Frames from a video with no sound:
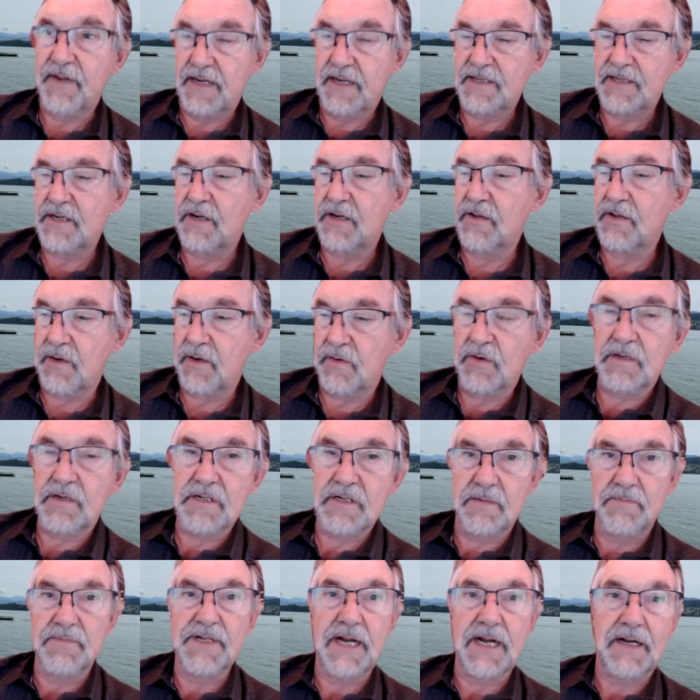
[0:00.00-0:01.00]
And so there was
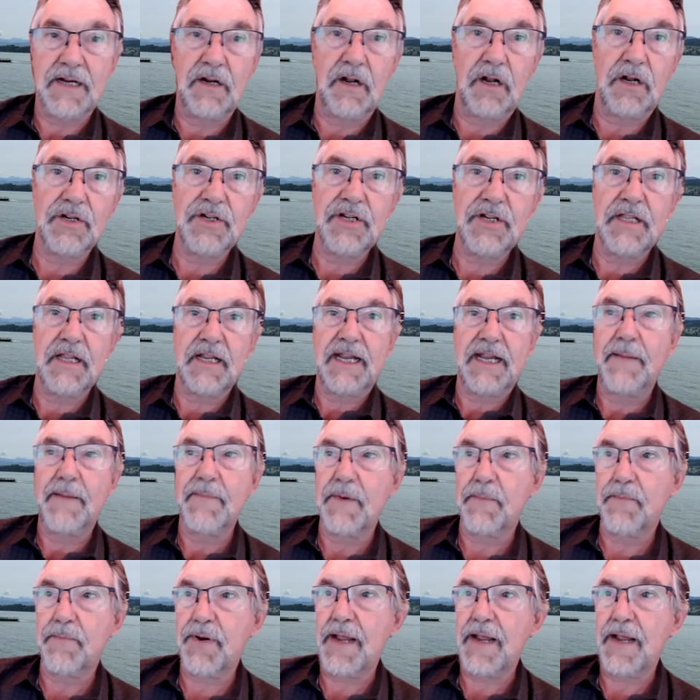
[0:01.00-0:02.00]
some technology that came
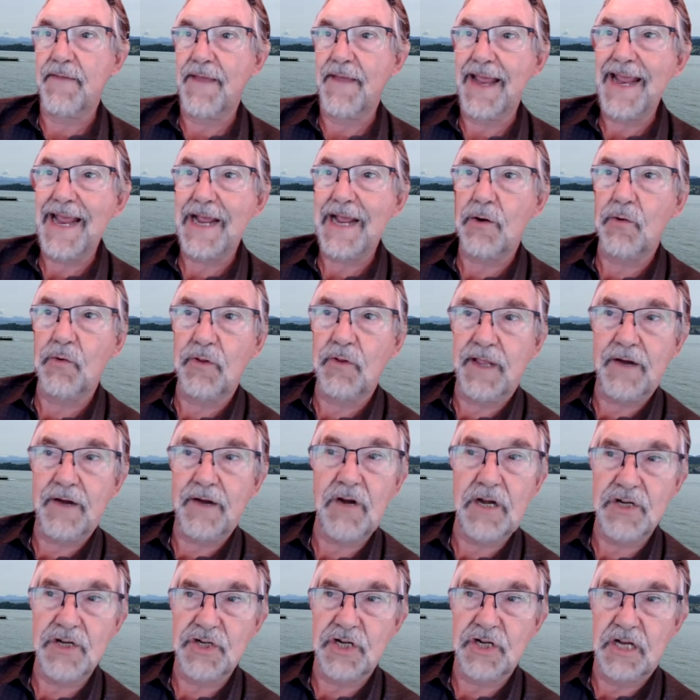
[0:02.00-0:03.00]
to play. They had all their
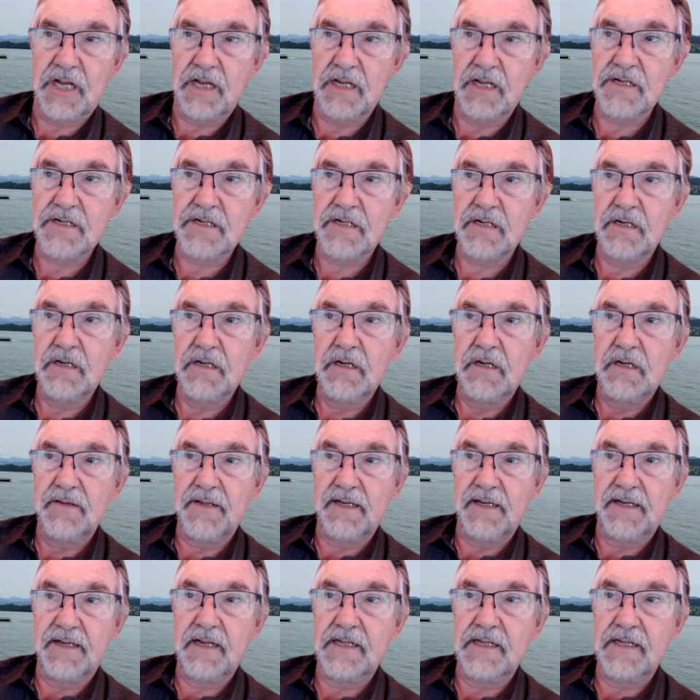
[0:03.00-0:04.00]
engineers
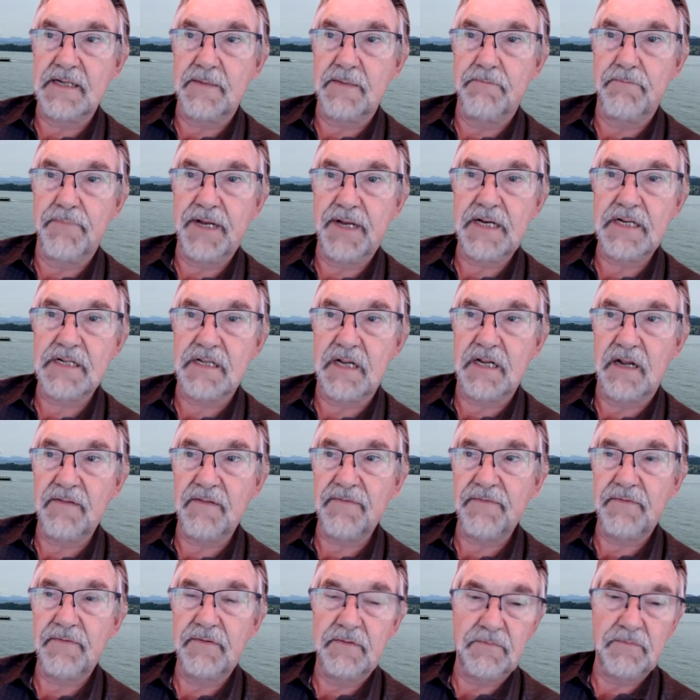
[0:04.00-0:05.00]
that did some big
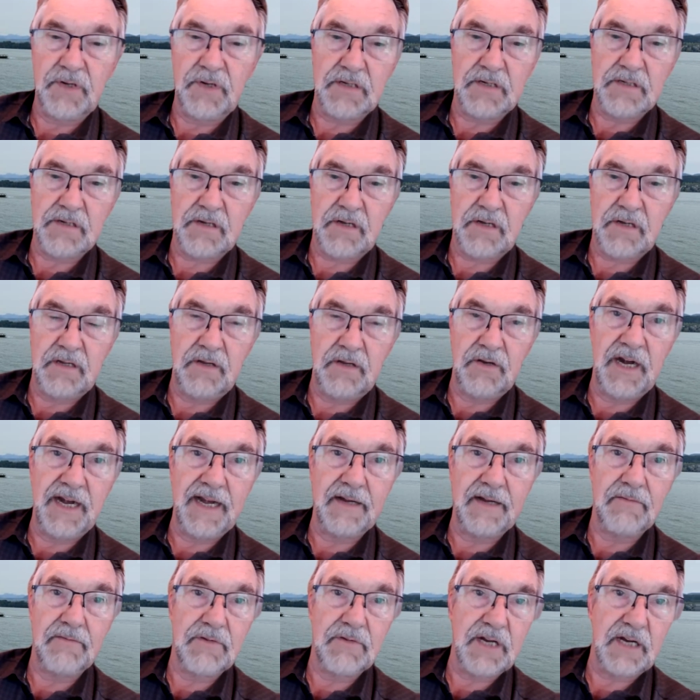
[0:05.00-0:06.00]
stuff because
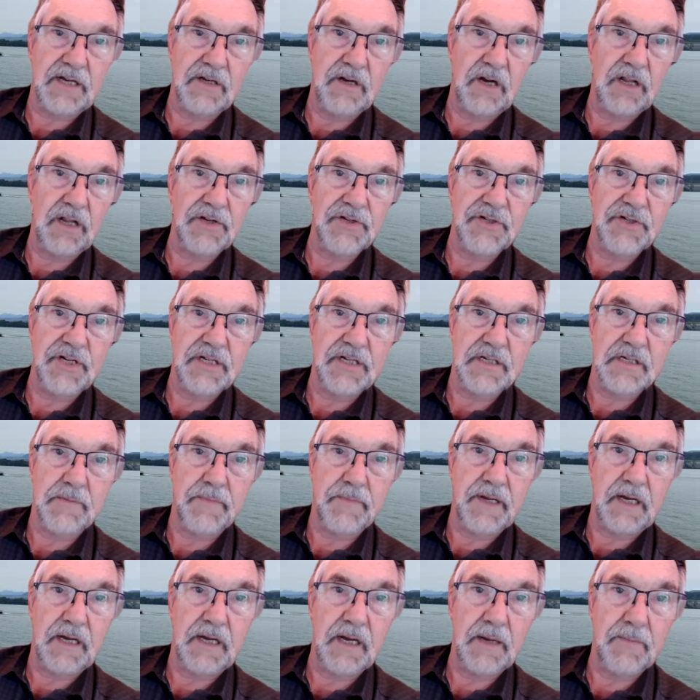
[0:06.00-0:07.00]
United Technologies is a
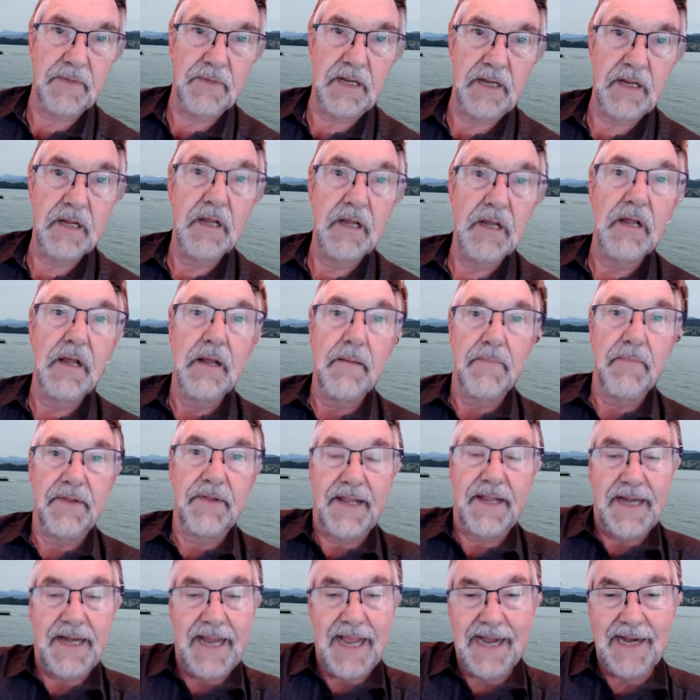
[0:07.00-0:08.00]
big company. But
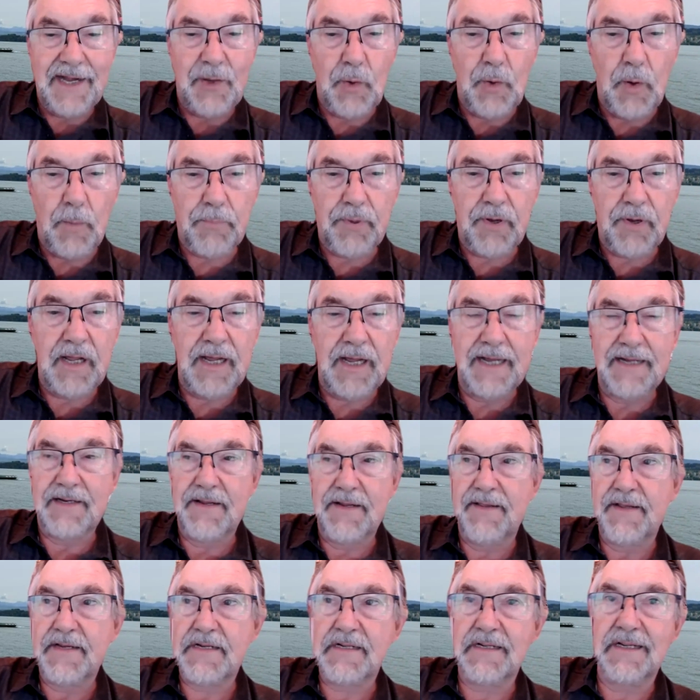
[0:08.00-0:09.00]
then how do you apply it to
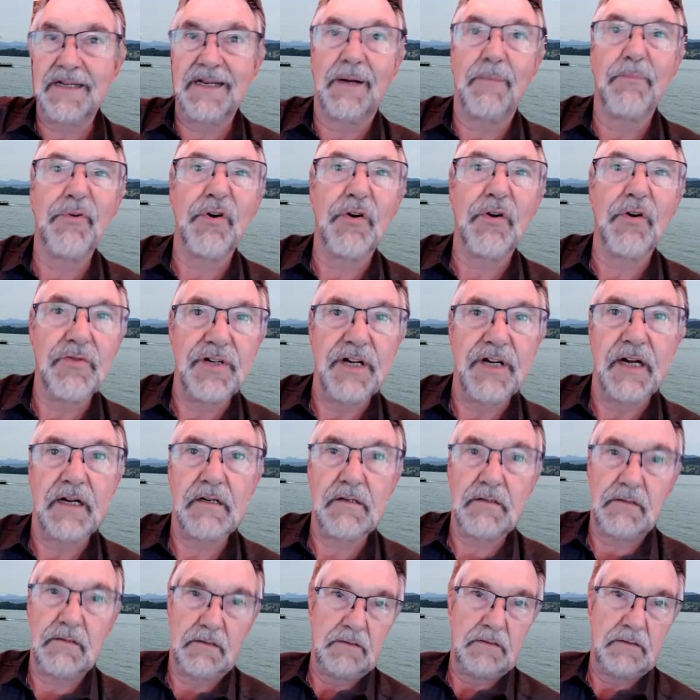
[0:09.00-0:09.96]
this little project?